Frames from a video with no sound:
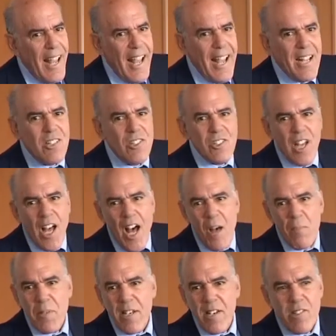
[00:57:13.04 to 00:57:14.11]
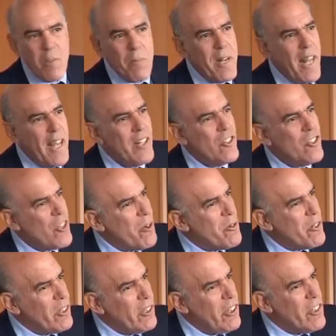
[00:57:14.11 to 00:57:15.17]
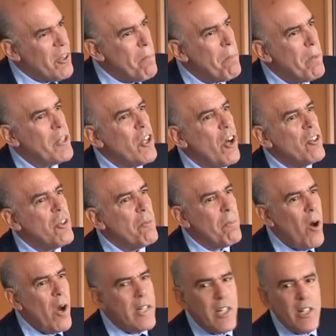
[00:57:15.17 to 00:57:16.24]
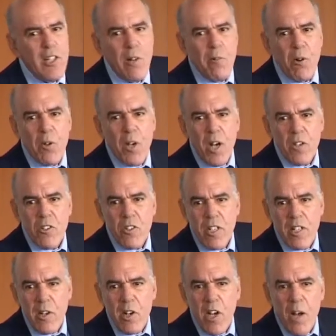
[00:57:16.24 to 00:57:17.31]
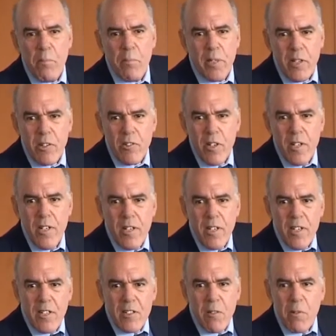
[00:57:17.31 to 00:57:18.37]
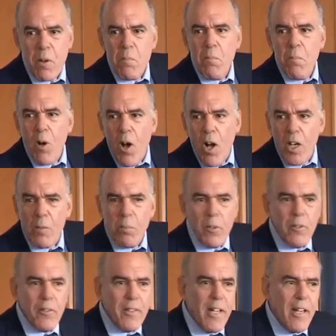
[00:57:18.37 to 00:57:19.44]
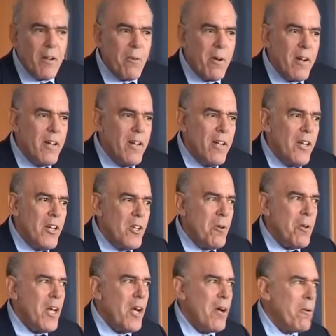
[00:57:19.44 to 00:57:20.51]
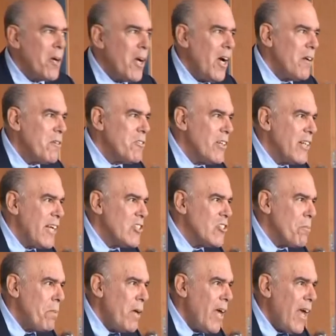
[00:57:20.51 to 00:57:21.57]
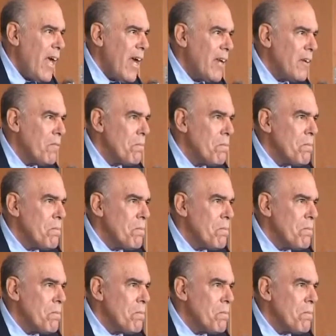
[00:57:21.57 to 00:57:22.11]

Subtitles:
hates communism and hates socialism, but doesn't mind it in their own in their companies. It's a remarkable thing where you can go to a country like Japan,